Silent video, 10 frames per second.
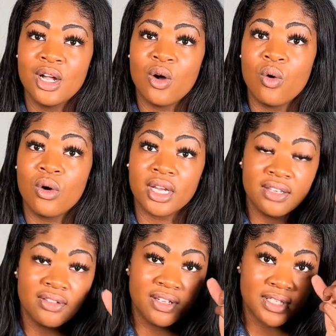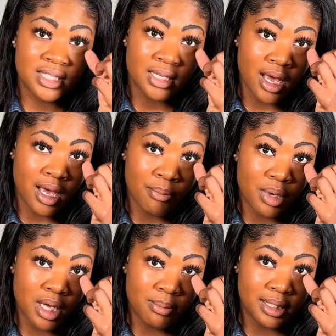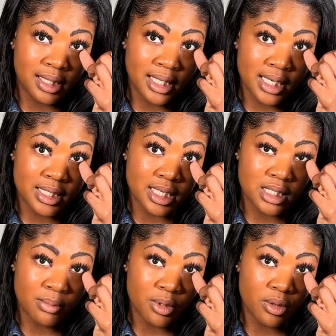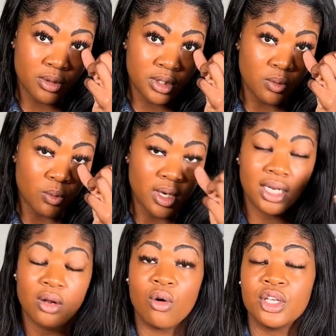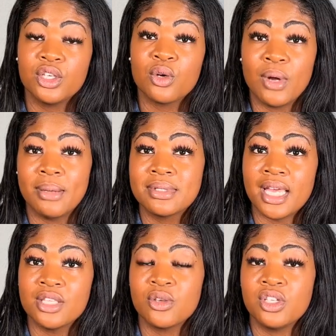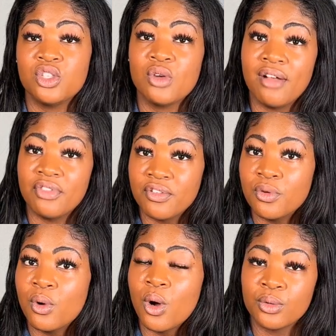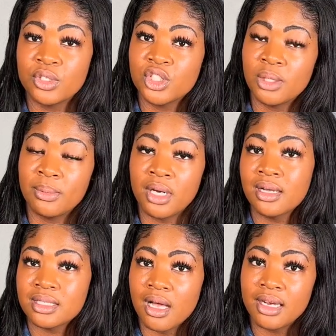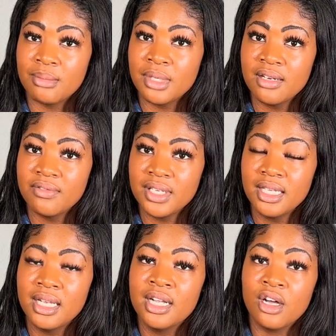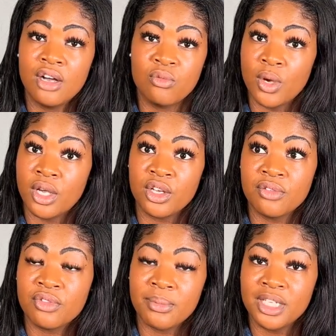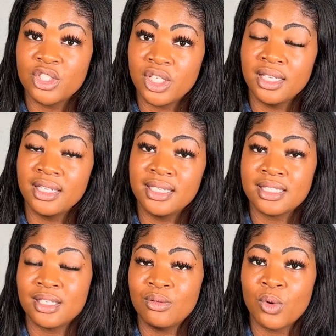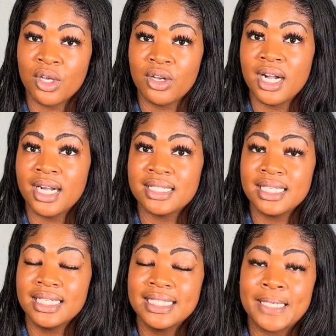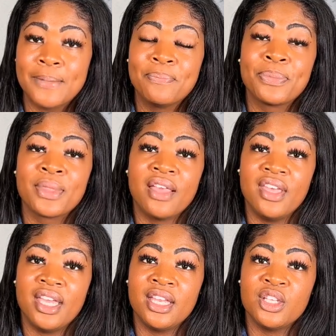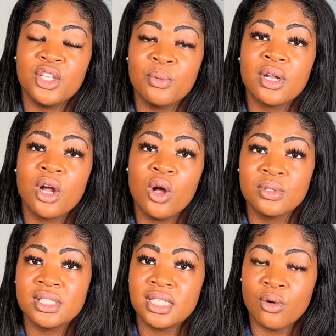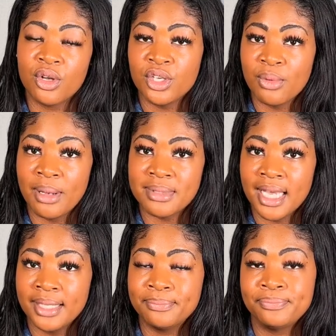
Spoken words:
Or even if it's not publicly accessible, you want it on your website so that you have the full ownership and autonomy of it, of where your information is and where your content is. Then you want to host it on your website.